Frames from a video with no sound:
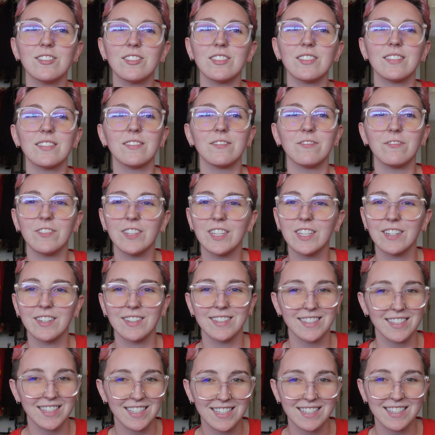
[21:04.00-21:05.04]
just feed
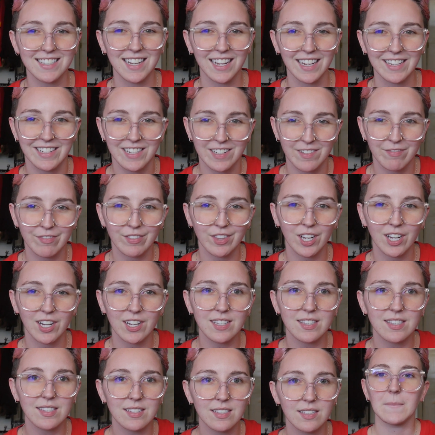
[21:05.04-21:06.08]
us these negative
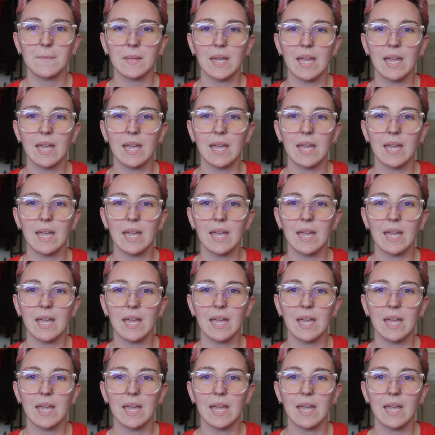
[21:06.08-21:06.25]
thoughts.